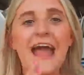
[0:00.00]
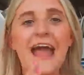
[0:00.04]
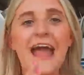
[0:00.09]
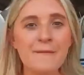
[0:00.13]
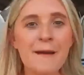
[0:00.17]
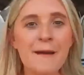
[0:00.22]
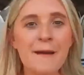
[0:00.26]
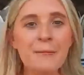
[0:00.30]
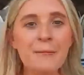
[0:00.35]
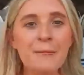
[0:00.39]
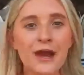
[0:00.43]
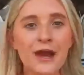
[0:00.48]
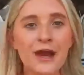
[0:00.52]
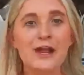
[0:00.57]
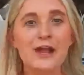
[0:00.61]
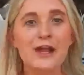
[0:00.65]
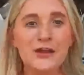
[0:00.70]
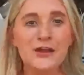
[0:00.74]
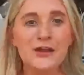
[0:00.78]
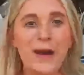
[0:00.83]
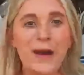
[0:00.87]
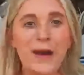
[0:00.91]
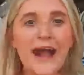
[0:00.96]
Remember,
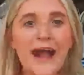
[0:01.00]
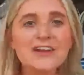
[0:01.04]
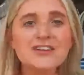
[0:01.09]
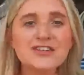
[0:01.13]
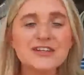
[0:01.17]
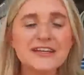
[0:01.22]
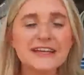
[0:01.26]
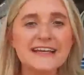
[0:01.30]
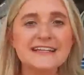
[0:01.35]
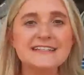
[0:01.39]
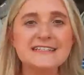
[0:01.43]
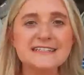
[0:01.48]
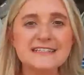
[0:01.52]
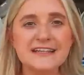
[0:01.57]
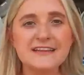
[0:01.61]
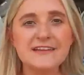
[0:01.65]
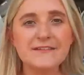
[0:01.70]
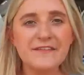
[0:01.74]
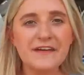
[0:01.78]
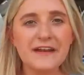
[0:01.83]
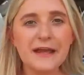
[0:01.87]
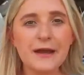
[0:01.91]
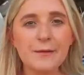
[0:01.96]
you actually get to see
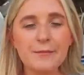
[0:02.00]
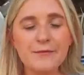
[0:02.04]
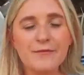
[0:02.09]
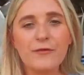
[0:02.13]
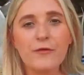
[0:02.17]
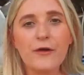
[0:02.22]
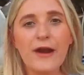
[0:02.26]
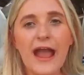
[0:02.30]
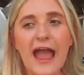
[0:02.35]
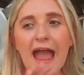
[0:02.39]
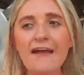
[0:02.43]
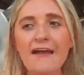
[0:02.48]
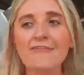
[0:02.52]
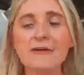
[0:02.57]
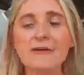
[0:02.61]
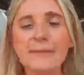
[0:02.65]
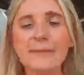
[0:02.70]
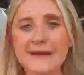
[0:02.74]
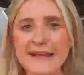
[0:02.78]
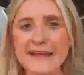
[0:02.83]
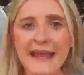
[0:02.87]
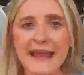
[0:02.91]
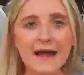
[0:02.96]
the video before
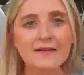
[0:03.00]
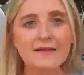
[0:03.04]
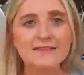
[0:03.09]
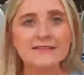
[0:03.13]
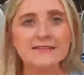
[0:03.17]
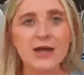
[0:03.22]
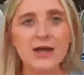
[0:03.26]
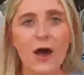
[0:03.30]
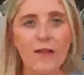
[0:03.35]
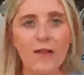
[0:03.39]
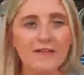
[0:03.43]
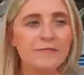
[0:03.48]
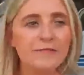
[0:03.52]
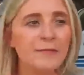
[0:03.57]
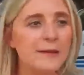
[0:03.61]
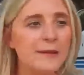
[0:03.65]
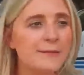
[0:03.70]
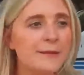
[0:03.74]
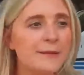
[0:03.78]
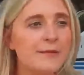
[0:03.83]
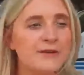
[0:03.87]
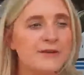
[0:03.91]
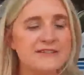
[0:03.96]
everybody else. All of my
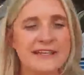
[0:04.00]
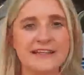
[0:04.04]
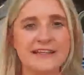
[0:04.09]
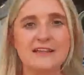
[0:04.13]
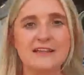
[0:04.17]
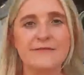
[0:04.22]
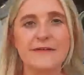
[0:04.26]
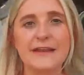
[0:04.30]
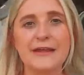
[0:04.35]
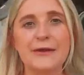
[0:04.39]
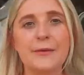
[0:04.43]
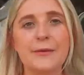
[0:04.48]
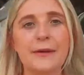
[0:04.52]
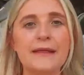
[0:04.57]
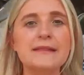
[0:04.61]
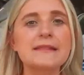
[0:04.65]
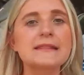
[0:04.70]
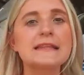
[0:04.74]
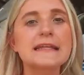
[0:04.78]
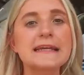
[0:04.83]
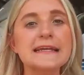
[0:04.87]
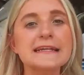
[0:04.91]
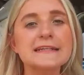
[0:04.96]
members get the video at
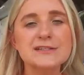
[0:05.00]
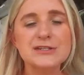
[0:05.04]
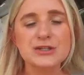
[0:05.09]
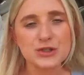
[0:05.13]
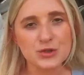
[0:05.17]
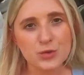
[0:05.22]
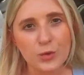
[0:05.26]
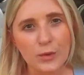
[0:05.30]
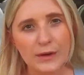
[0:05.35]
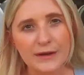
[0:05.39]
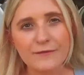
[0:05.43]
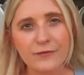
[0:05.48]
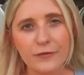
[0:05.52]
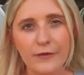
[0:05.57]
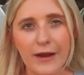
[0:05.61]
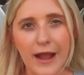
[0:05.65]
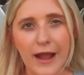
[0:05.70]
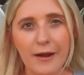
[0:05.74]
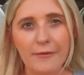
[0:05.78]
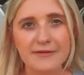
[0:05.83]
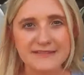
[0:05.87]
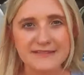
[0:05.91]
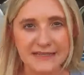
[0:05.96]
least 24
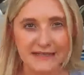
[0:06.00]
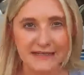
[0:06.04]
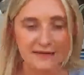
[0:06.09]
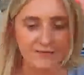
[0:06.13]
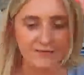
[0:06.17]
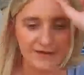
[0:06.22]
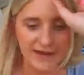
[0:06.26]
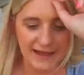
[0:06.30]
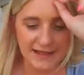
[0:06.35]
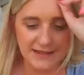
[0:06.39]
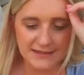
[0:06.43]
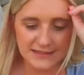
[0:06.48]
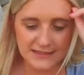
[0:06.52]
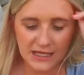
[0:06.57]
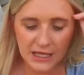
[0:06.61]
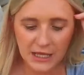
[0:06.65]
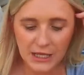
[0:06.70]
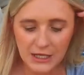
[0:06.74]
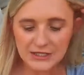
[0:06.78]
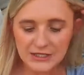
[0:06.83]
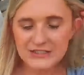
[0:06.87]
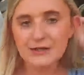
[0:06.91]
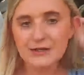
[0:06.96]
hours in advance.
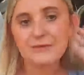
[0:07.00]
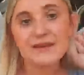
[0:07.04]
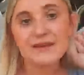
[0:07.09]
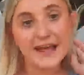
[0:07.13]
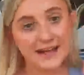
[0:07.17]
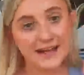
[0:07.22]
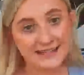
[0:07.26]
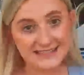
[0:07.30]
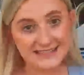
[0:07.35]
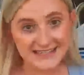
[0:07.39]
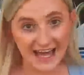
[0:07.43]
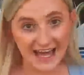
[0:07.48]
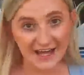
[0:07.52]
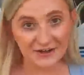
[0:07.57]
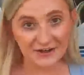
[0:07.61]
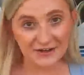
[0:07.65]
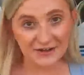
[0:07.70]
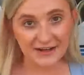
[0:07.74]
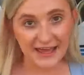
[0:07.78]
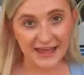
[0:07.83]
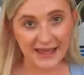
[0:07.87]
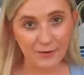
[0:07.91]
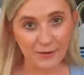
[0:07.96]
So next
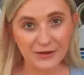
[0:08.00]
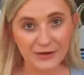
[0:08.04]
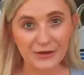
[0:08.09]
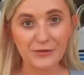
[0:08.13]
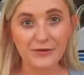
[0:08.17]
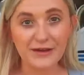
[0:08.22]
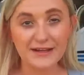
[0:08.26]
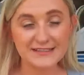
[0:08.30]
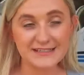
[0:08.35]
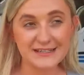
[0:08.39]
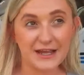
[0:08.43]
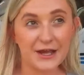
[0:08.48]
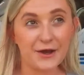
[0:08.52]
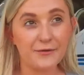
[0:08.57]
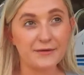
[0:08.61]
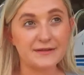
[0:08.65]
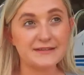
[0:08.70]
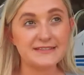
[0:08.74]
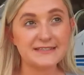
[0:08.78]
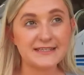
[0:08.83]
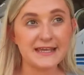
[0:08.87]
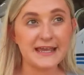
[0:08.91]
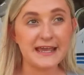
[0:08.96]
Saturday, when you get to go
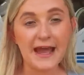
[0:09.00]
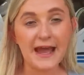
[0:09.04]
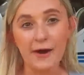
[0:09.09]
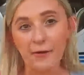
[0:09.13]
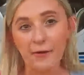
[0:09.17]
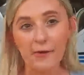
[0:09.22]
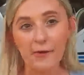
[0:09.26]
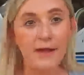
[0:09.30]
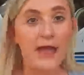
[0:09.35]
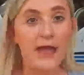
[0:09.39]
and see how